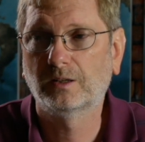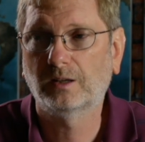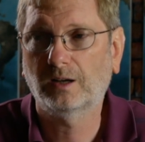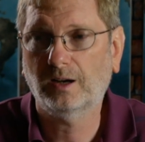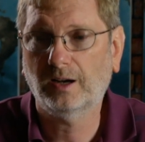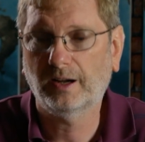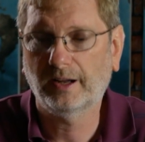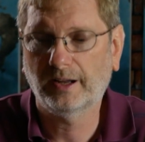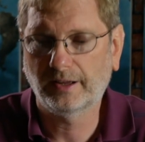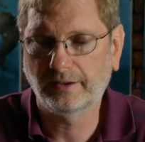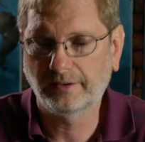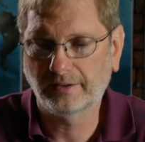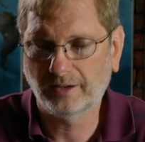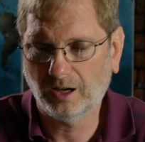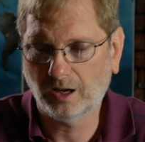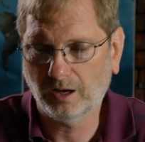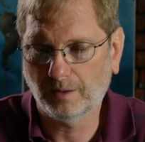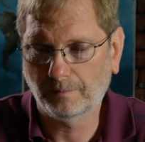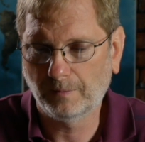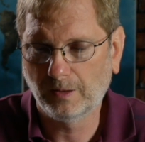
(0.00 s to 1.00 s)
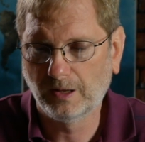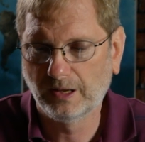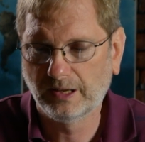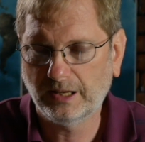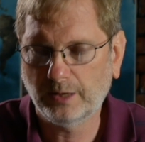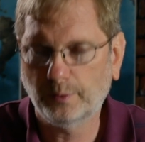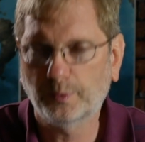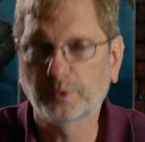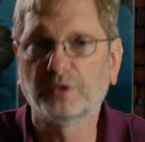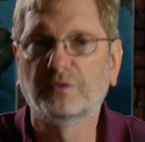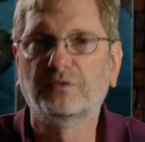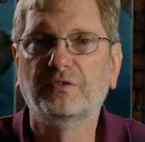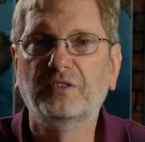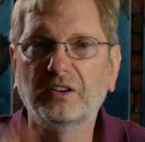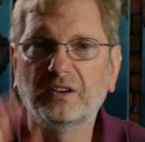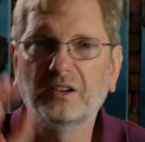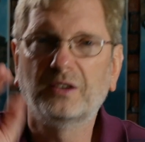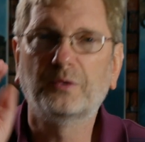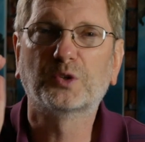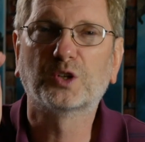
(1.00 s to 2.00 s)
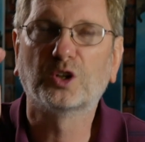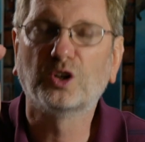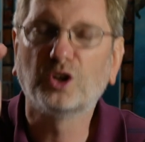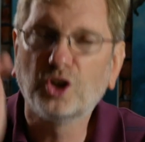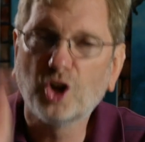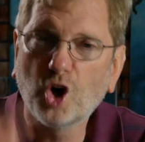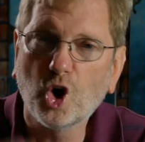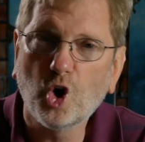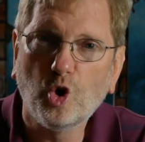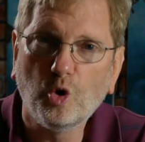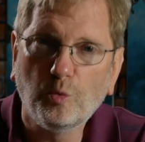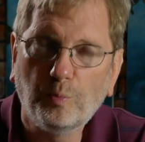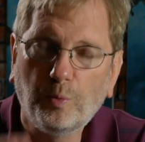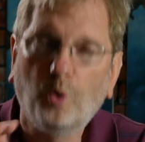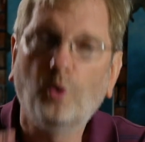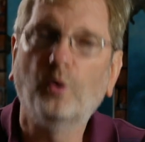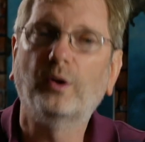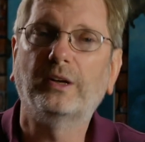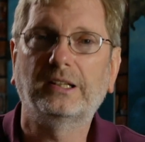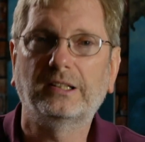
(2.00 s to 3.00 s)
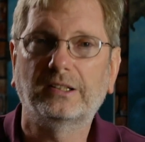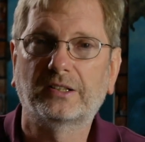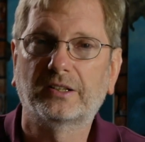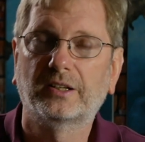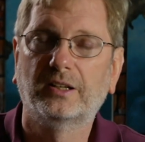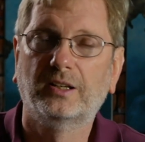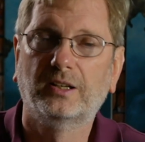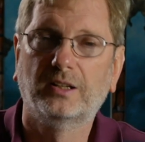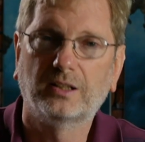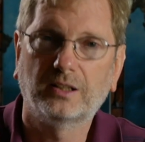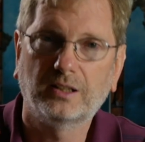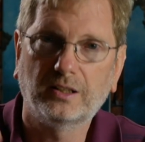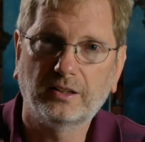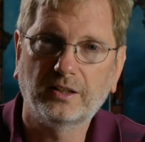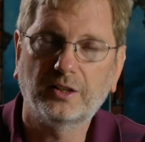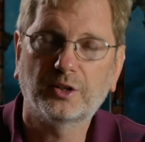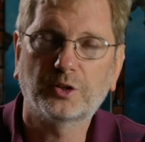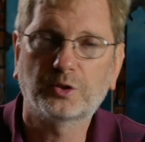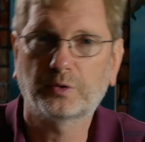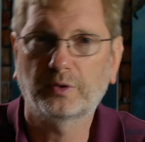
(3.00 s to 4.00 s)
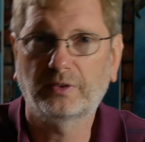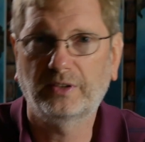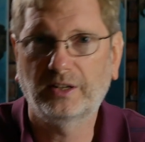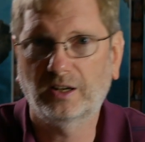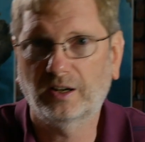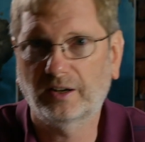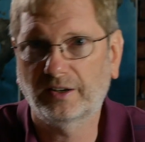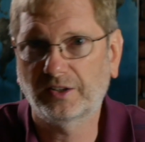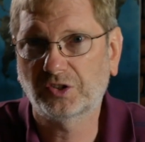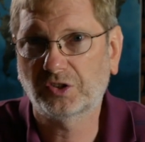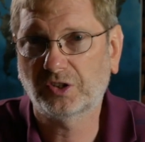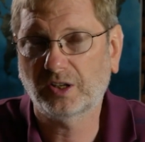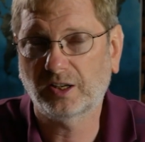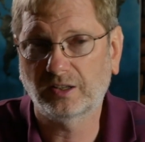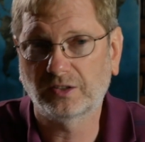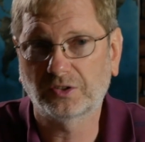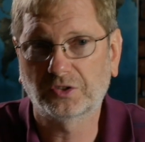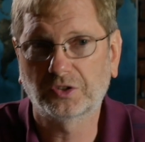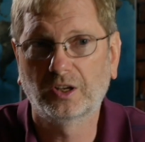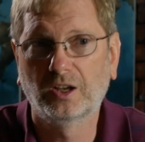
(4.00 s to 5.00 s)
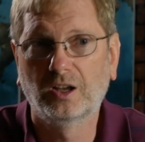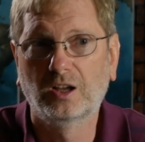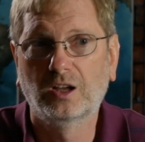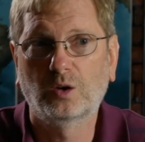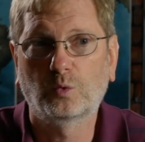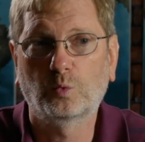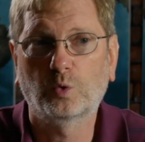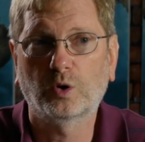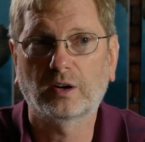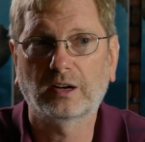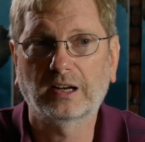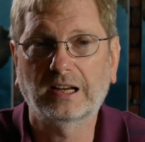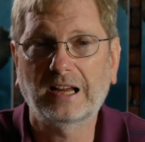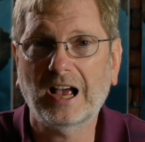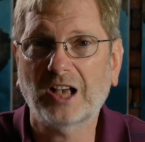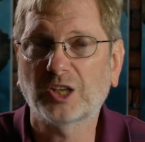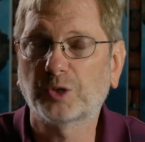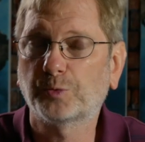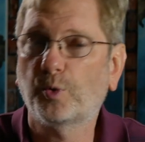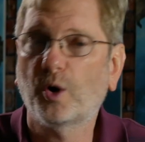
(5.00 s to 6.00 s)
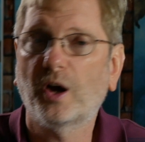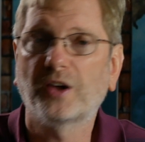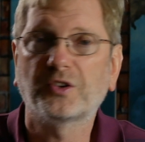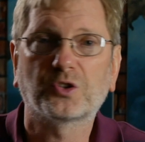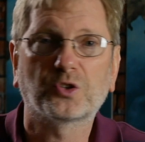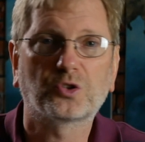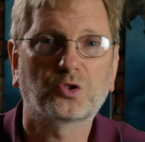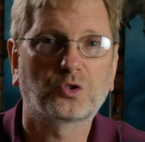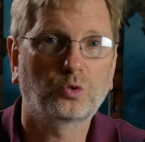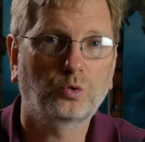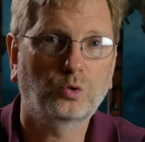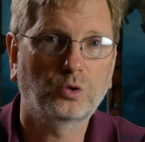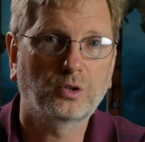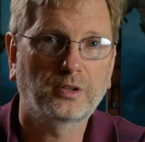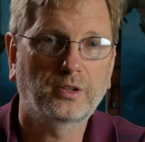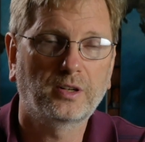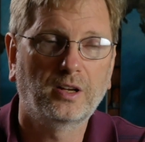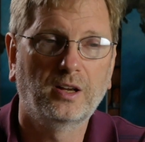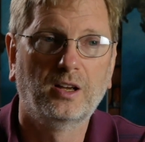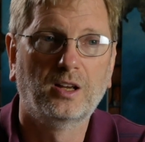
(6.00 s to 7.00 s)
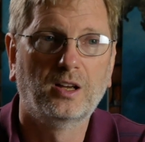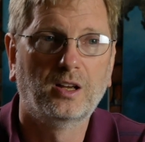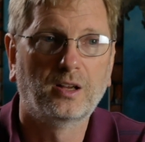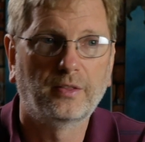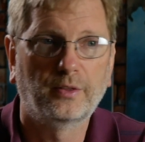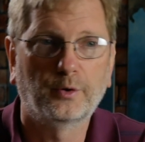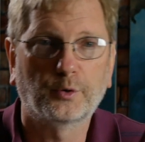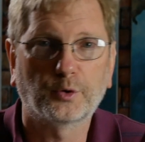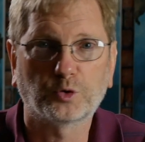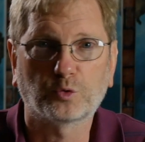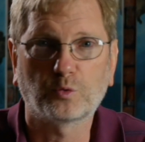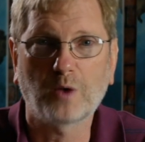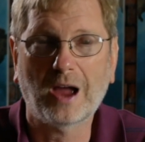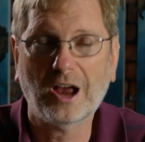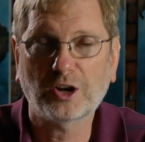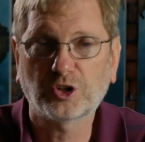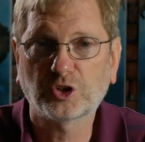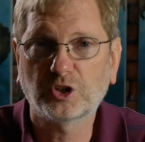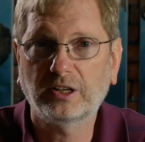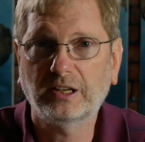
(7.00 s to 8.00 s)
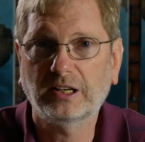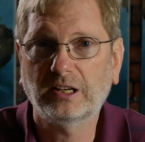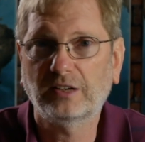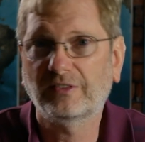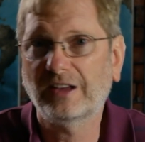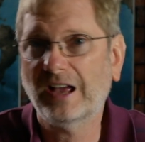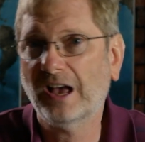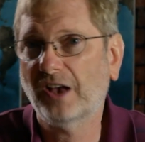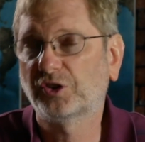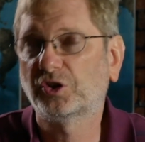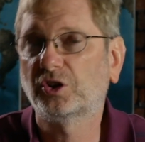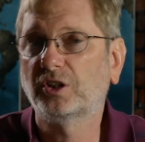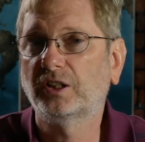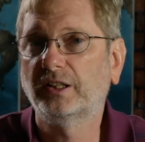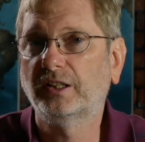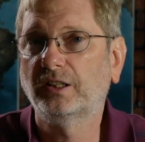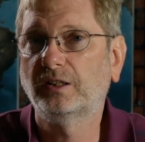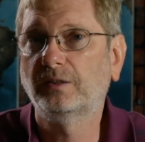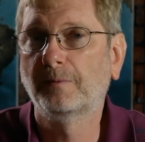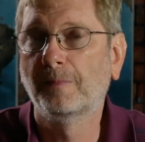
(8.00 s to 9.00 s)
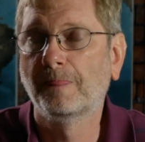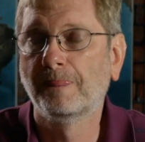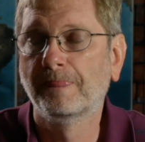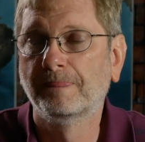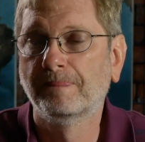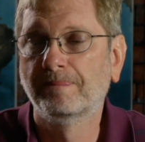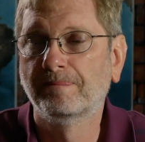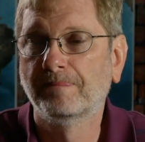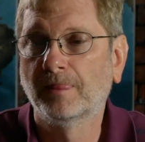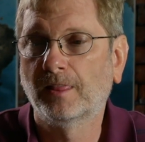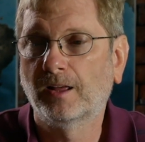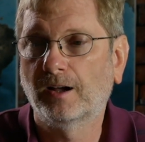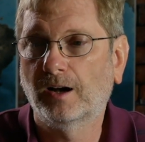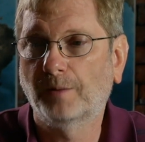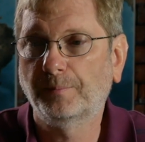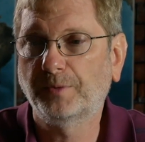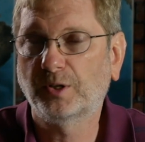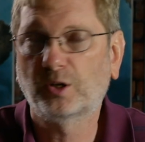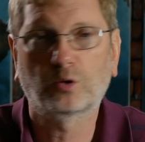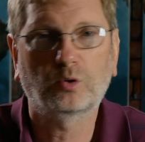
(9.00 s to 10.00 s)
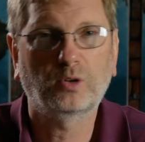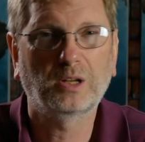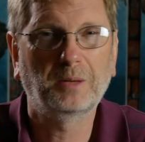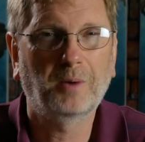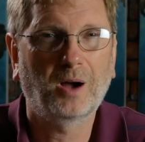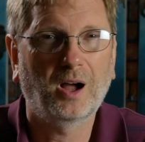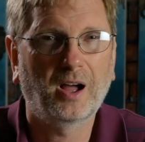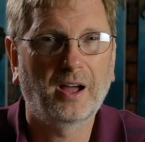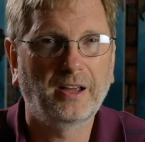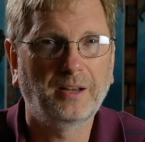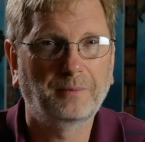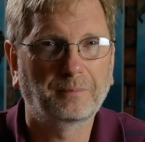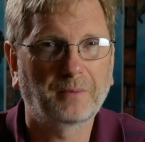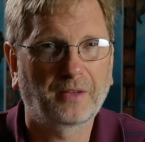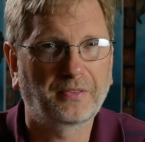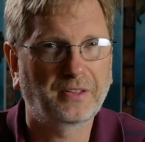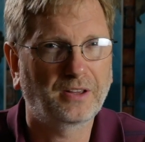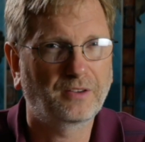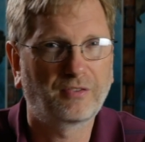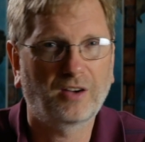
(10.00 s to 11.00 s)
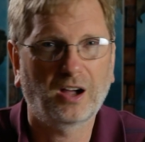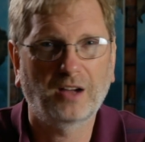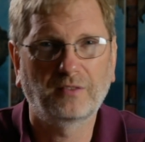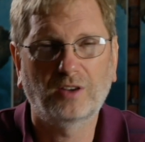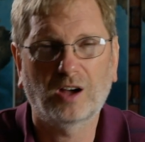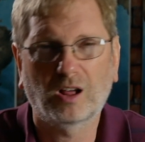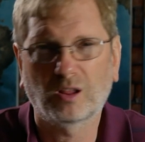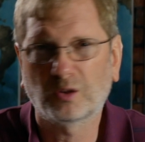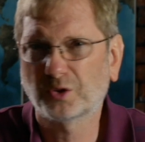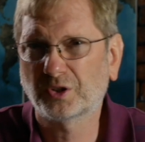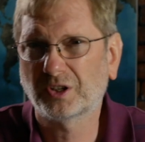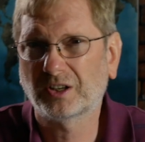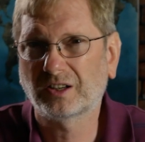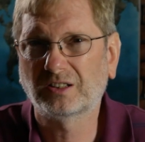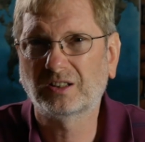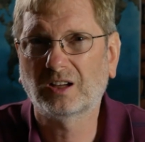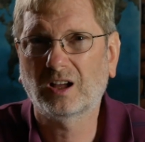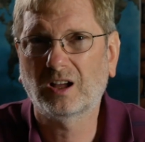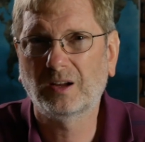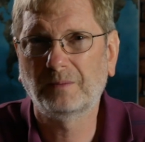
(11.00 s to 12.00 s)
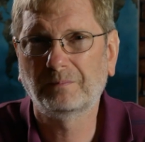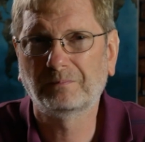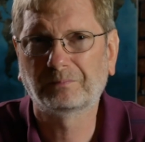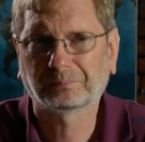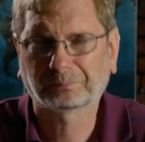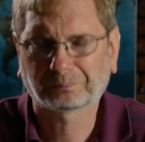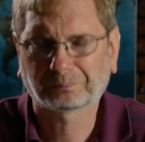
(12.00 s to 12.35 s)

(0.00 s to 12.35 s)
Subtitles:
and it was a low point in the history of the United States, where gas prices soared. There was rationing of gasoline. You could only buy, I think, $5 at a time,